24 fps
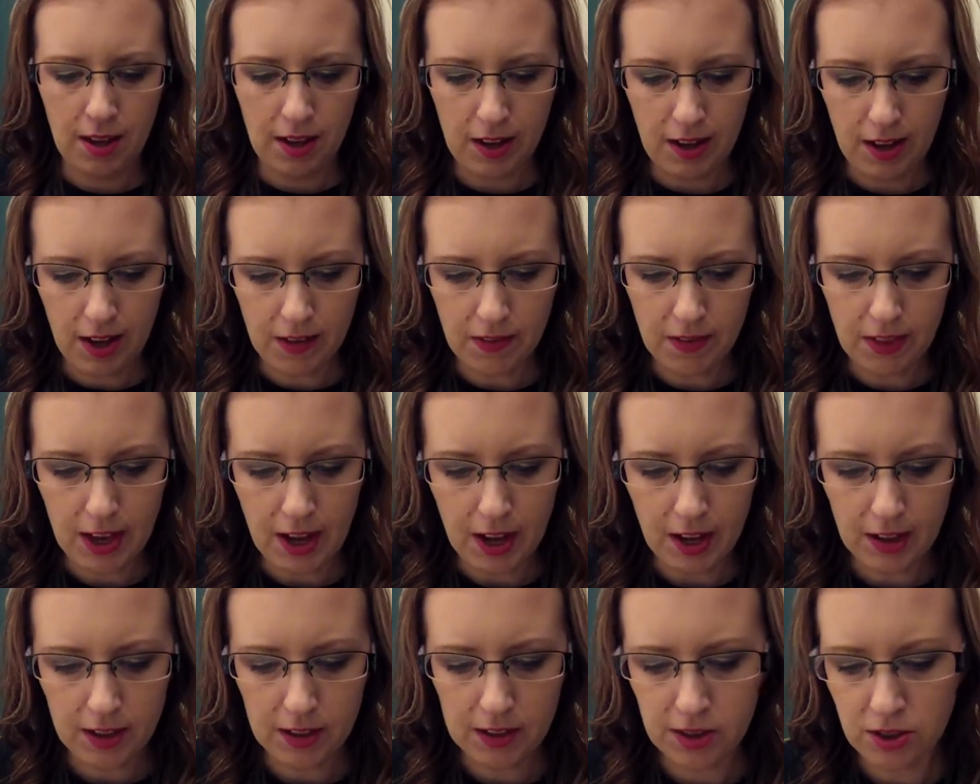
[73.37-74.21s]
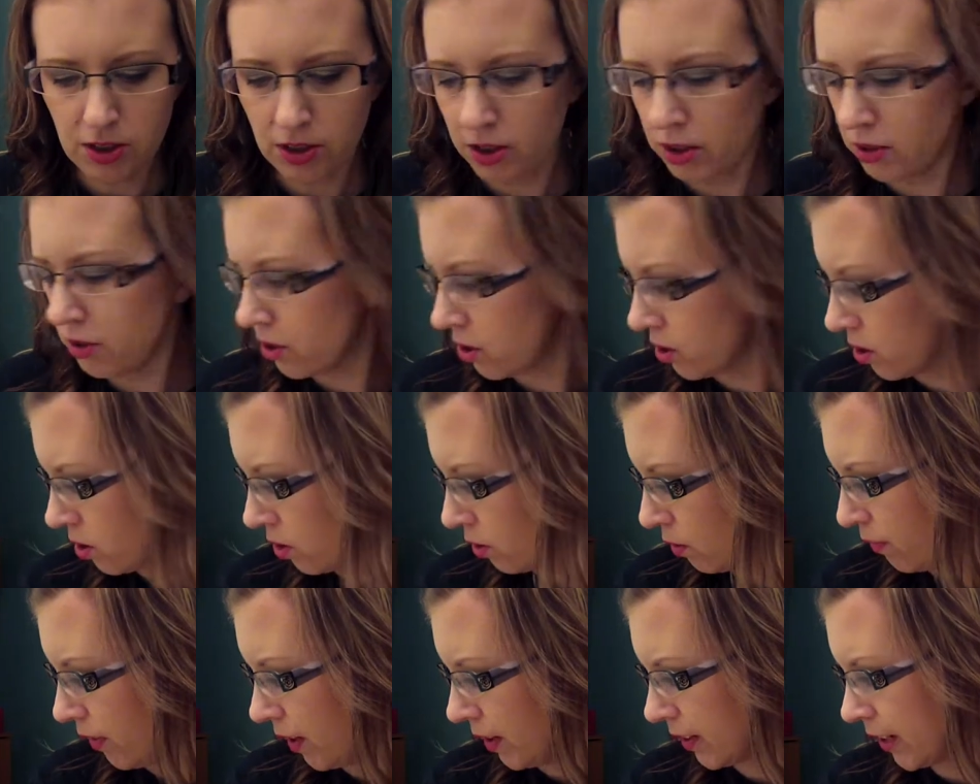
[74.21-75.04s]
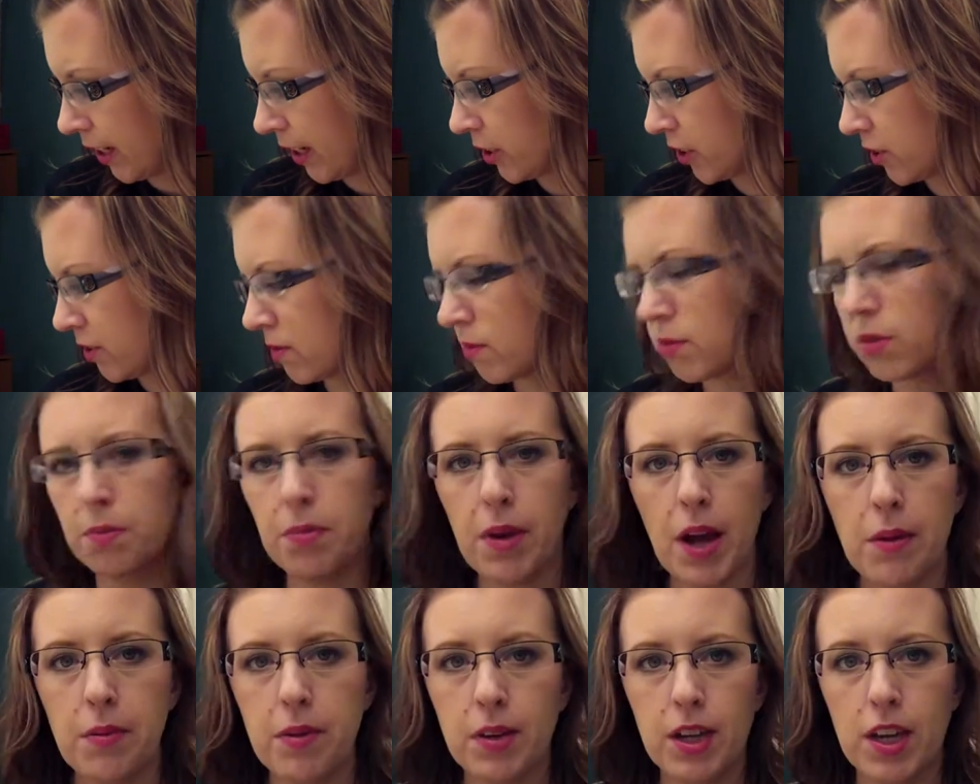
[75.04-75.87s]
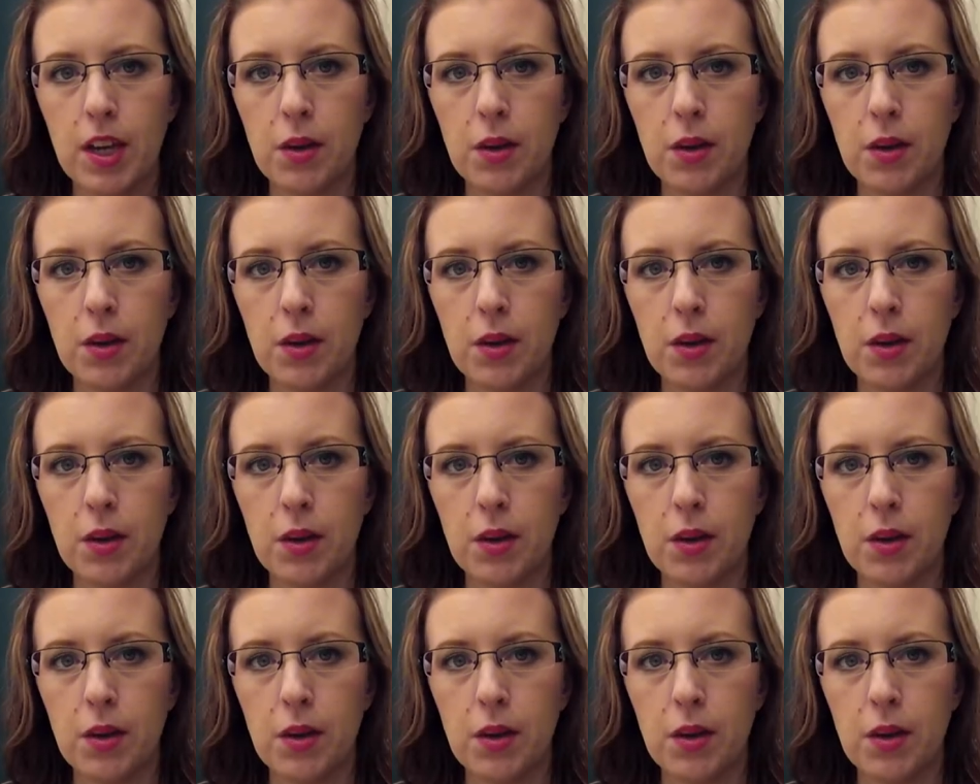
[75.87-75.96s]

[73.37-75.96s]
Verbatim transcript: I have that. So those two foundations were buy one,